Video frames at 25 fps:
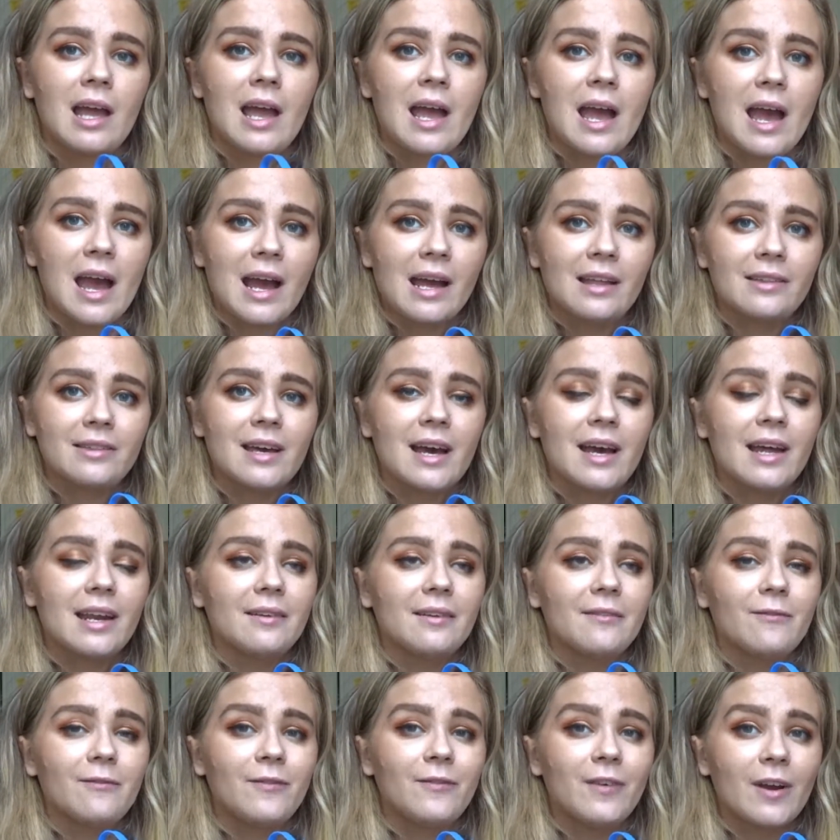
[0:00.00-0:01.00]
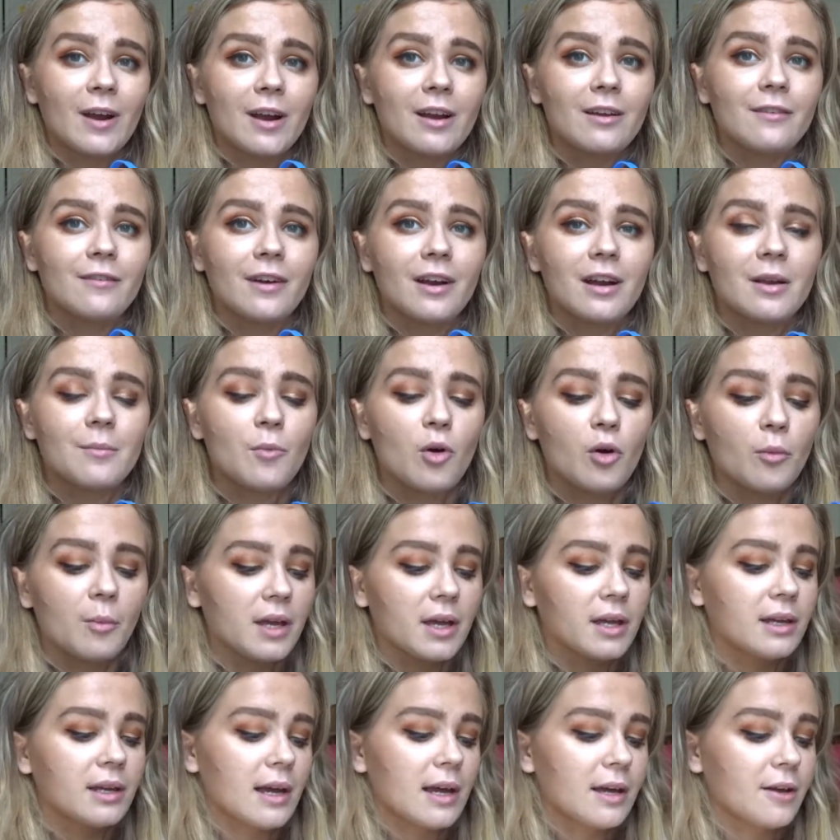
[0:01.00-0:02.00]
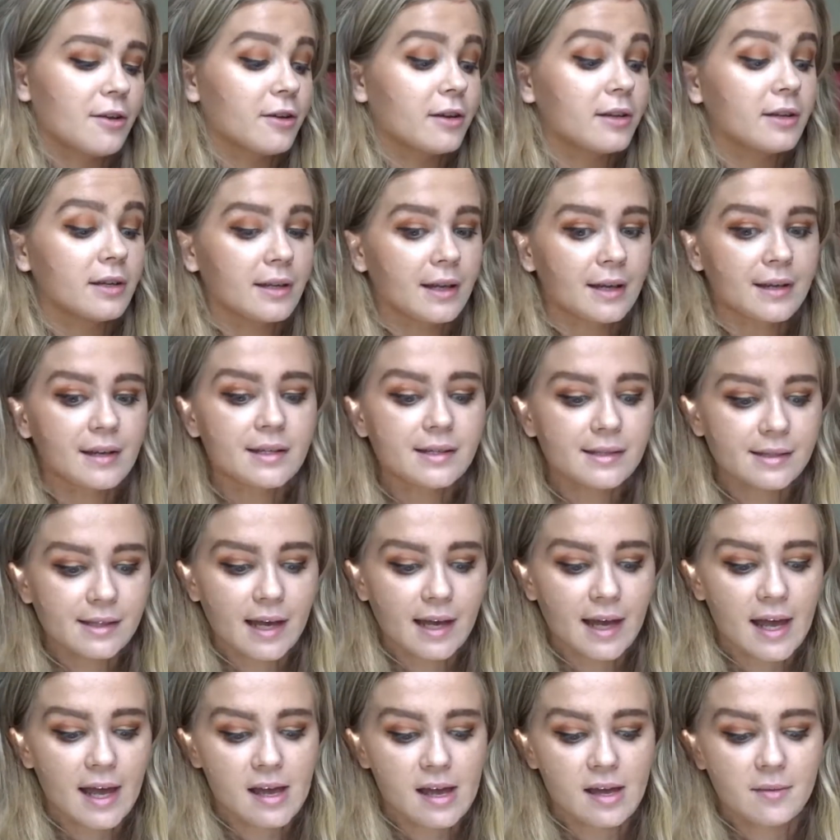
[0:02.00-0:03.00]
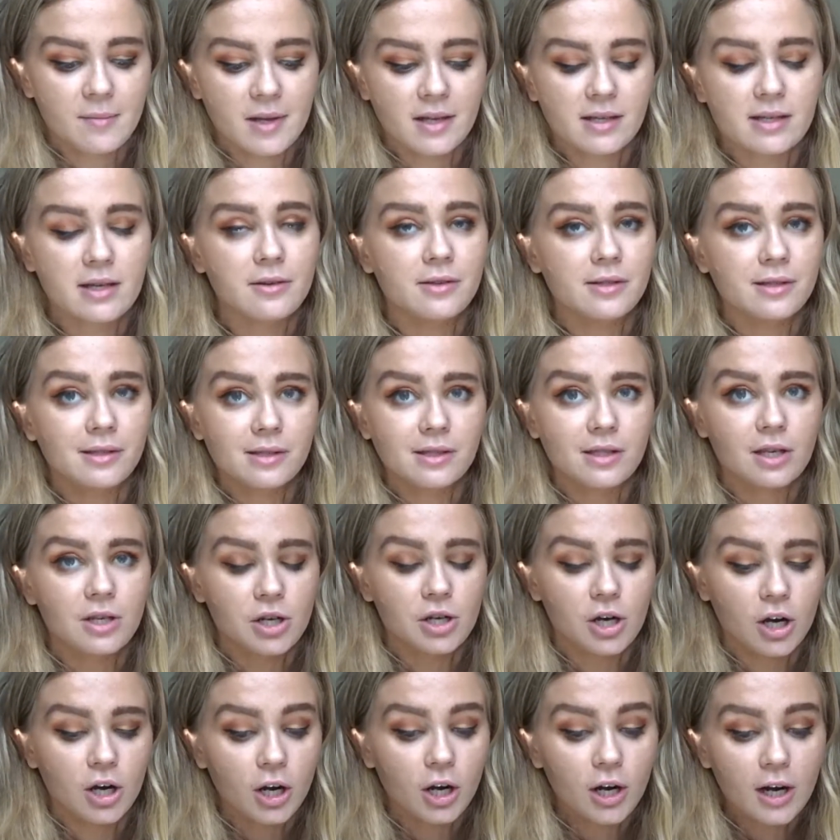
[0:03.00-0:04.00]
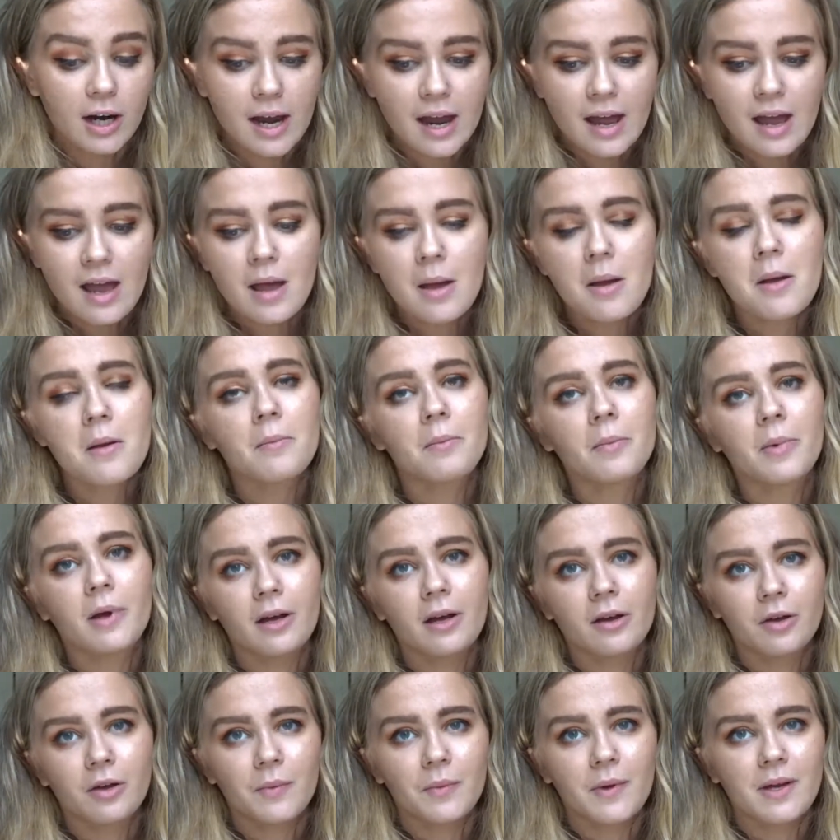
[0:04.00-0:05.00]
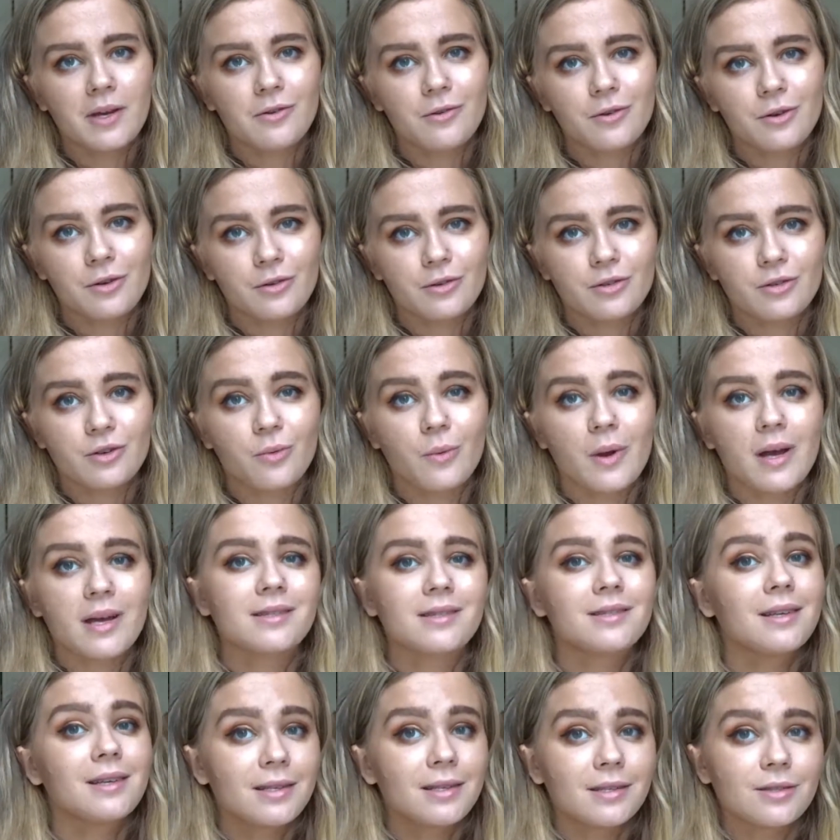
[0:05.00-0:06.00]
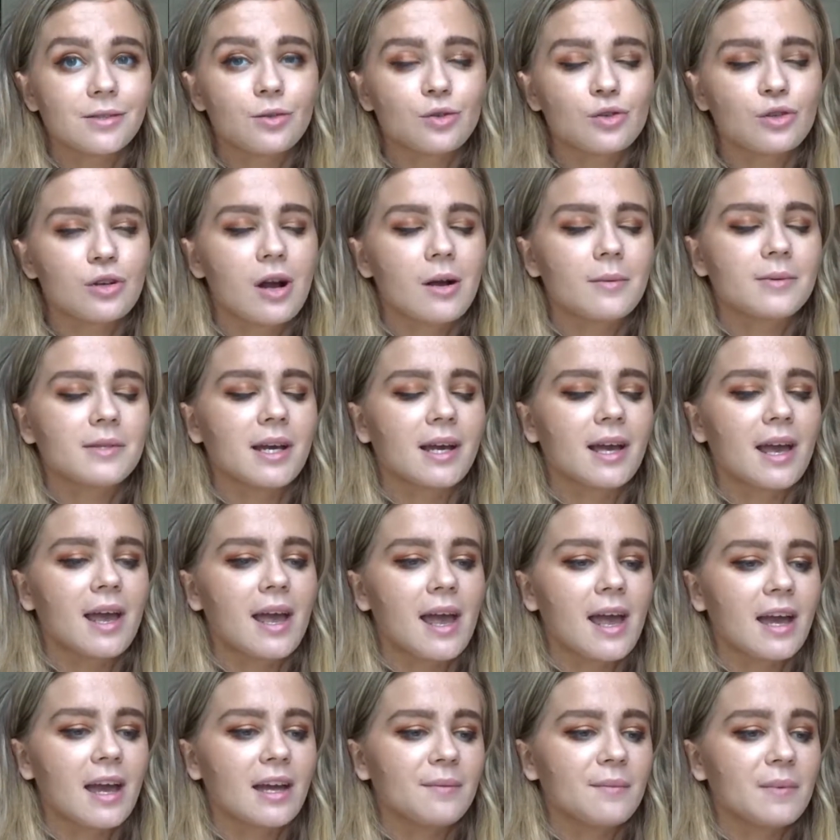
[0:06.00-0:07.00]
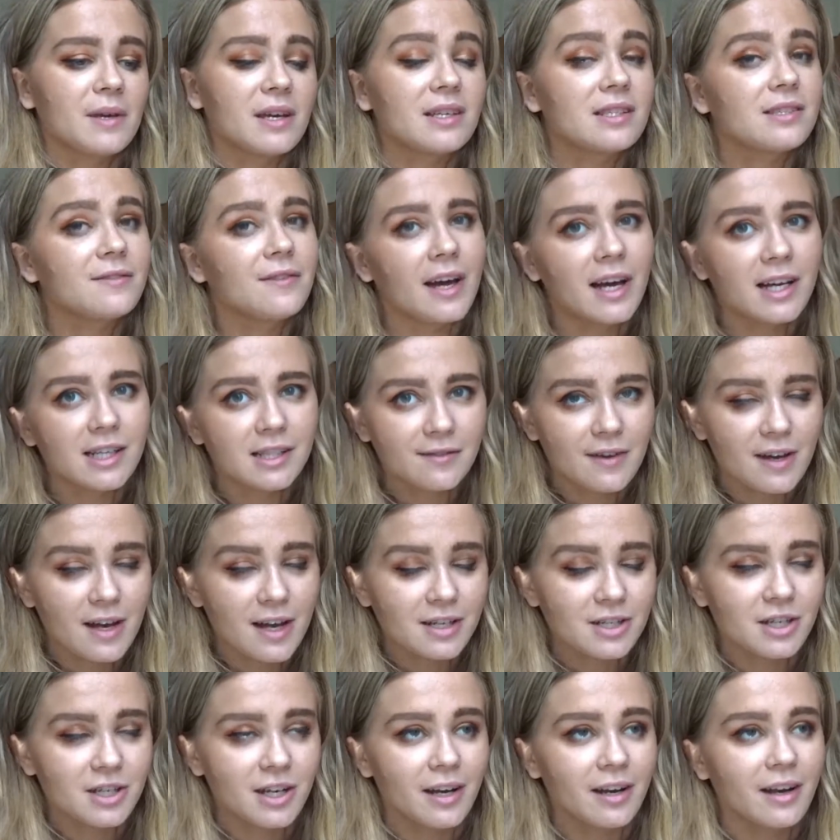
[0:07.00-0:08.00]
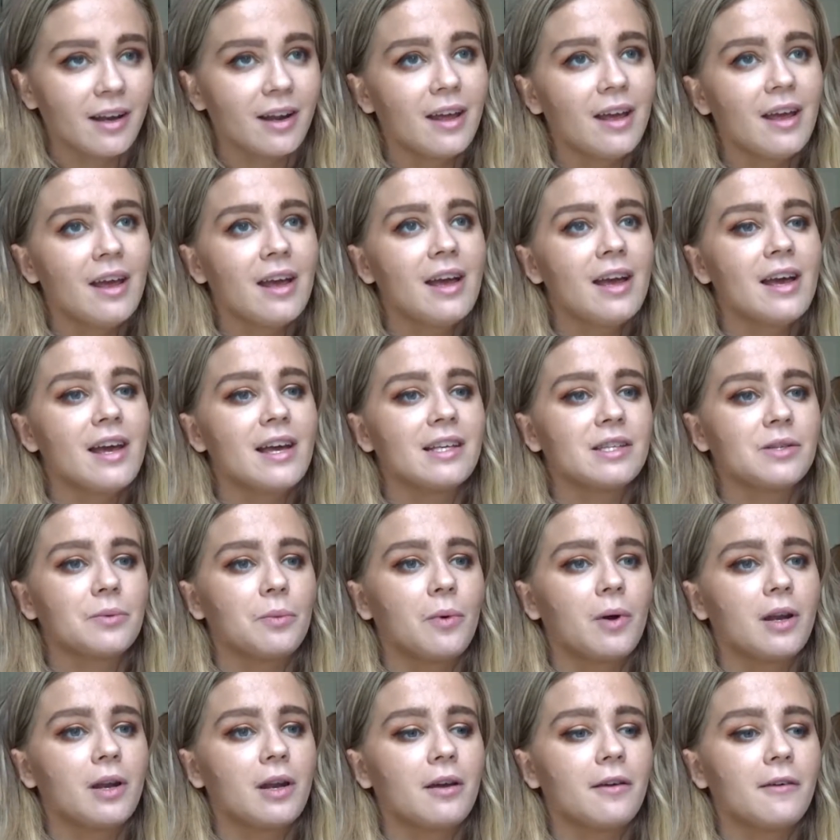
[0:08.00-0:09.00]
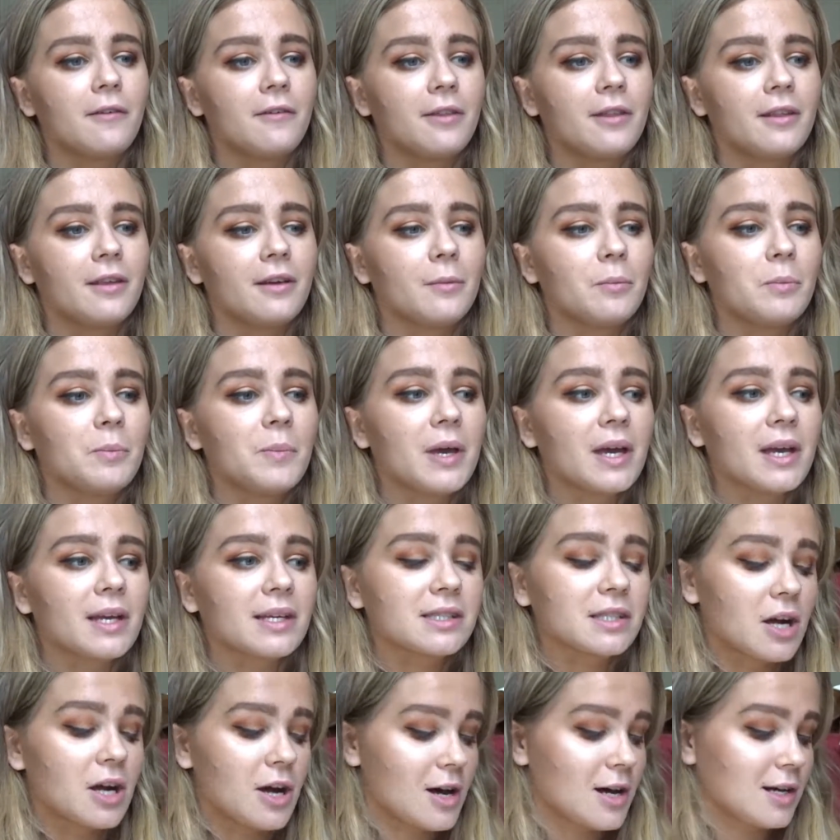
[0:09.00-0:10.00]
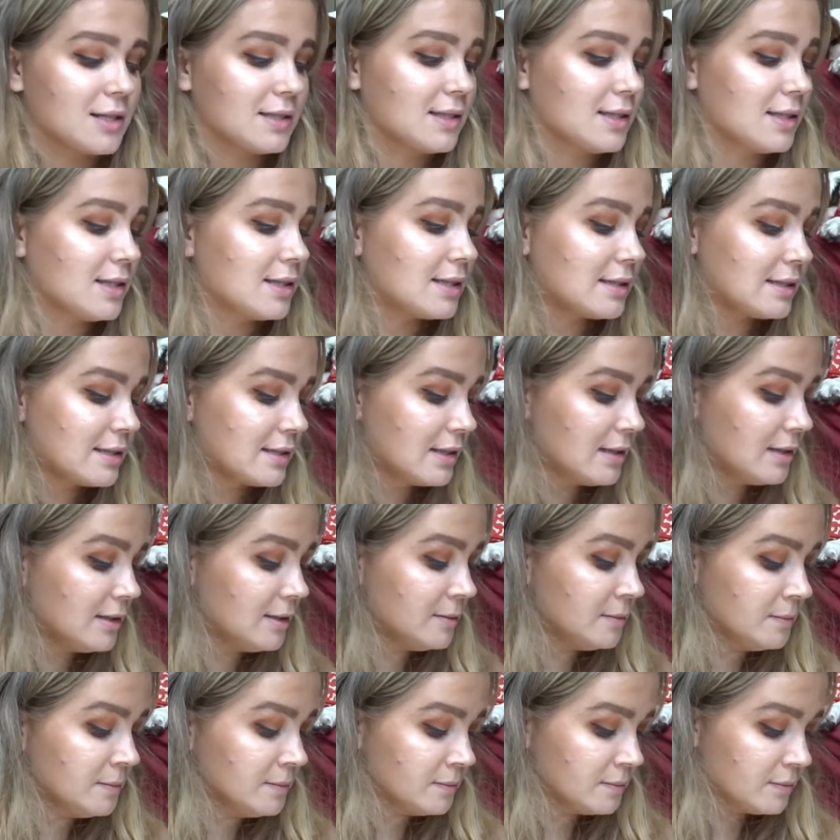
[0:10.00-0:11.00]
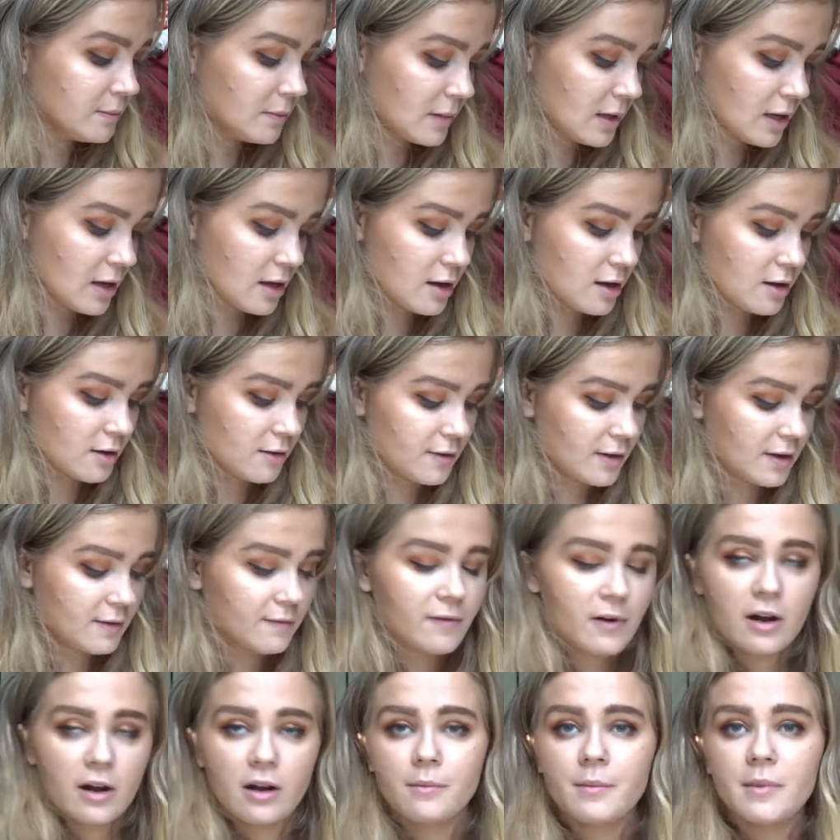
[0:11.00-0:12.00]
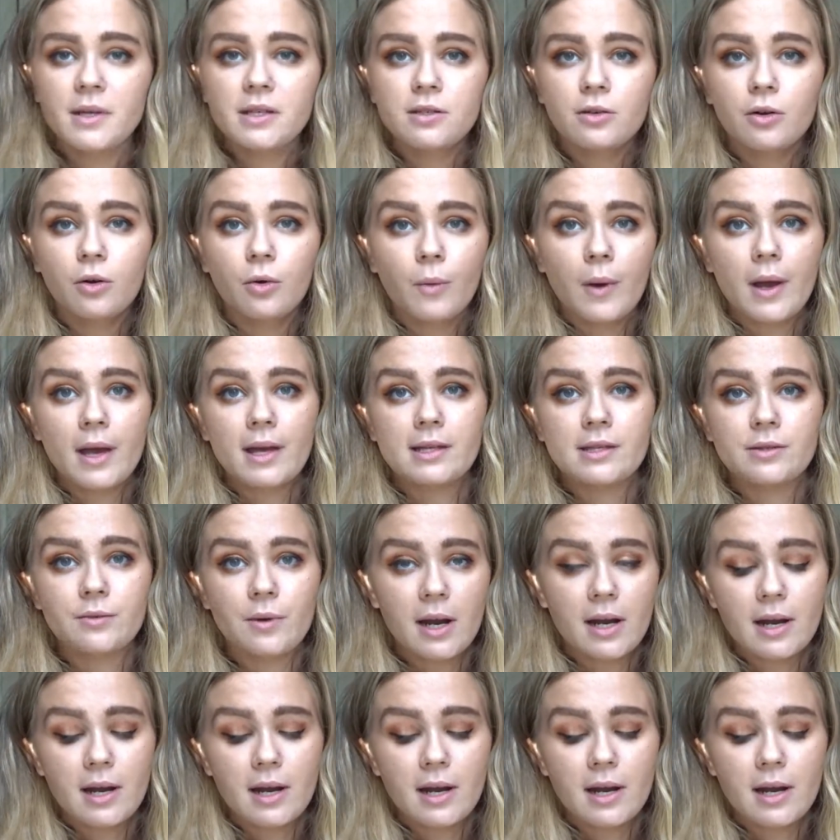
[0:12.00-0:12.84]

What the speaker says: at that very, very moment, and I couldn't get it secondhand because I was in such a hurry. But a good way to reduce your waste is to shop secondhand, because fast fashion is one of the biggest causes of environmental waste right